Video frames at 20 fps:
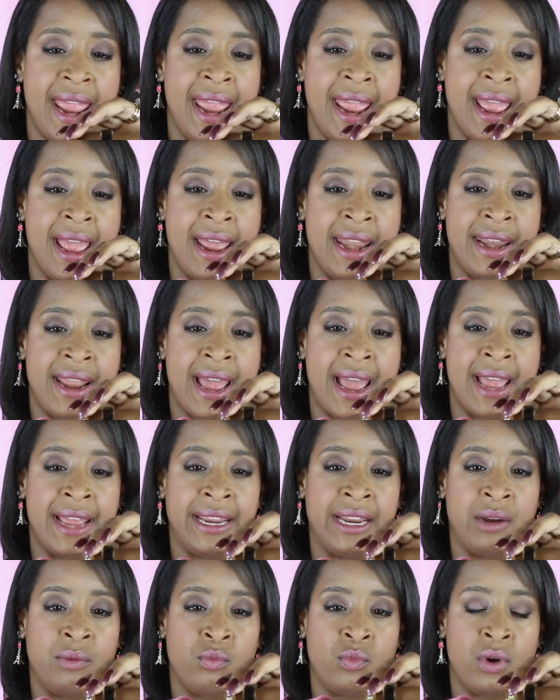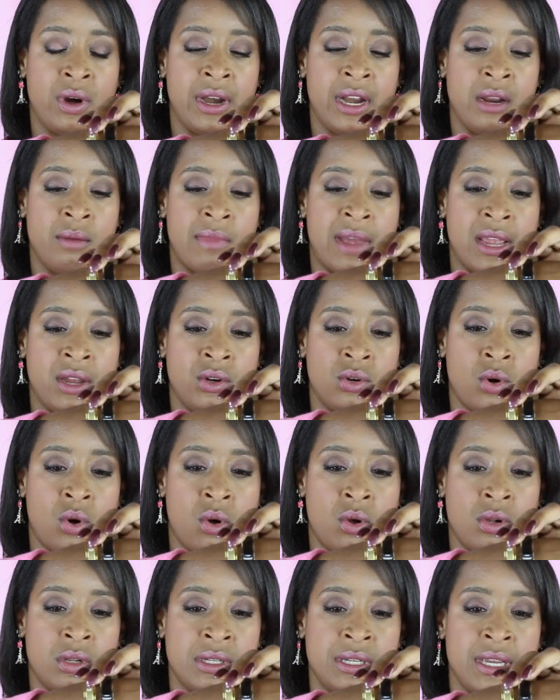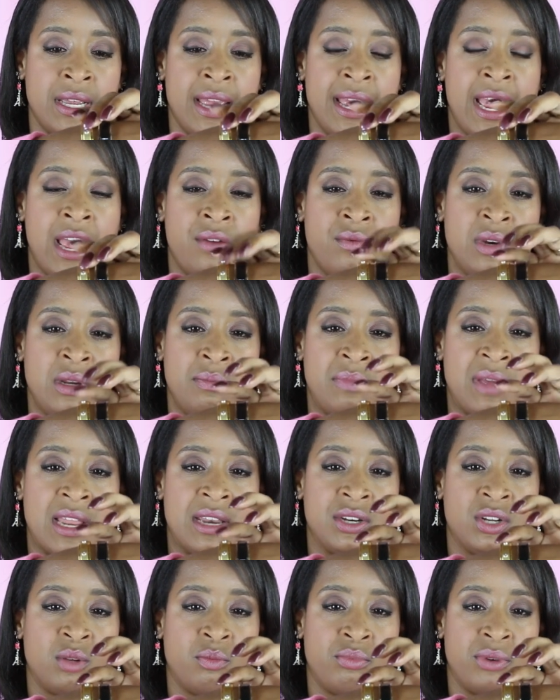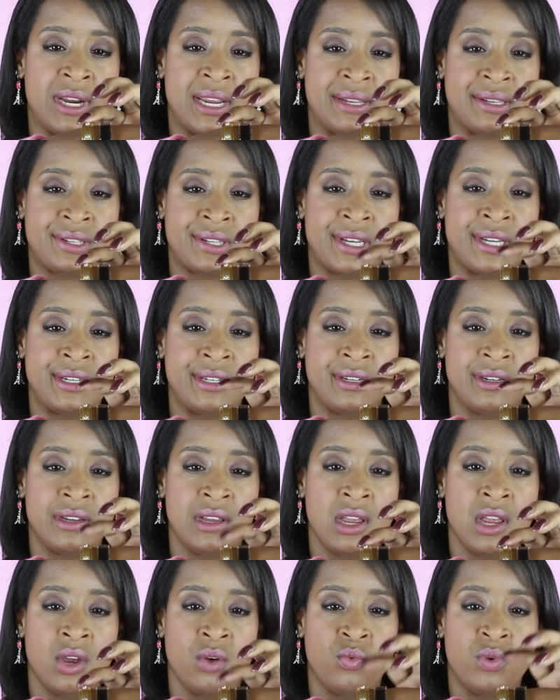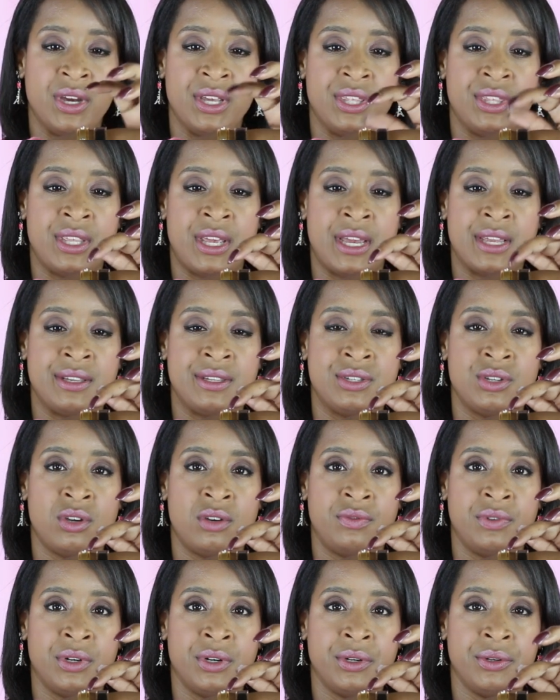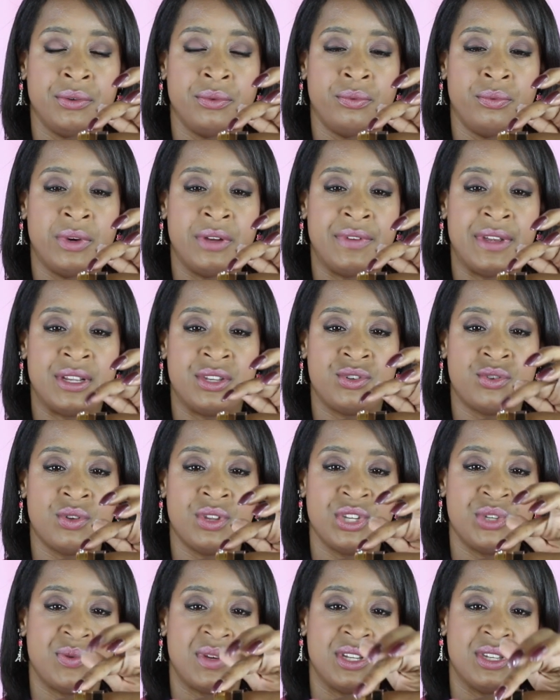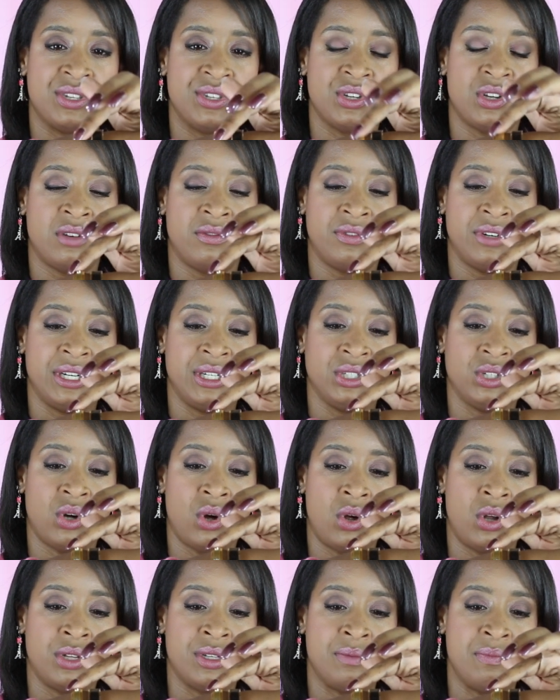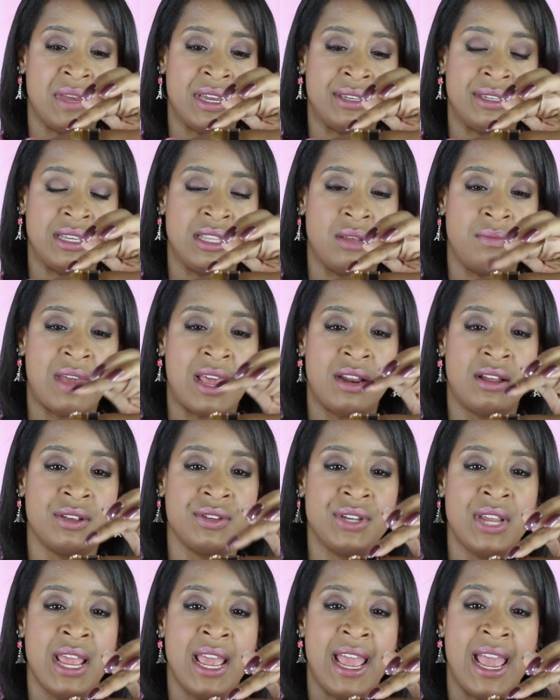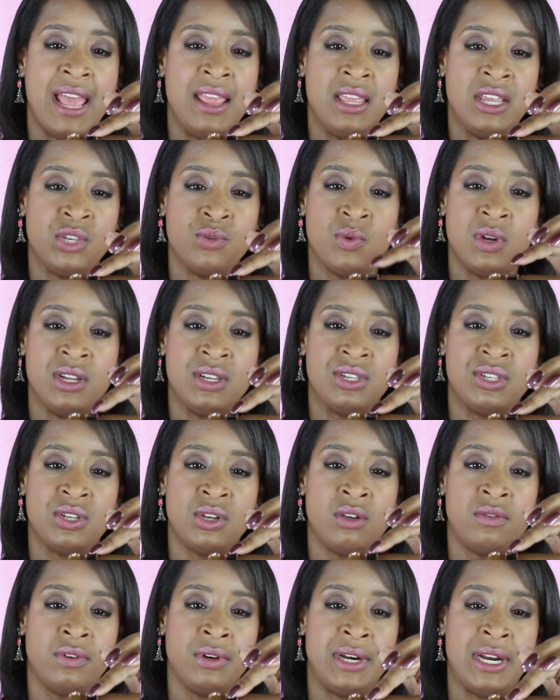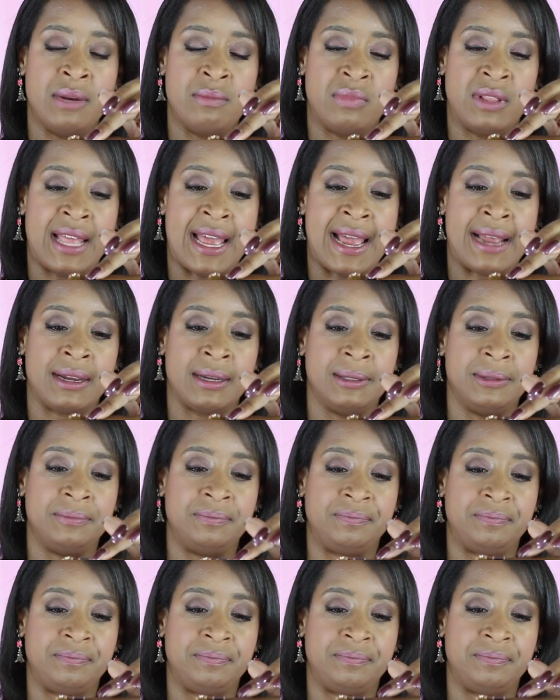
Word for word: And I am wearing my gold Henri Bendel bracelet with the silver rivet. So this one's silver and gold, mixing the metals, and this one is silver and black.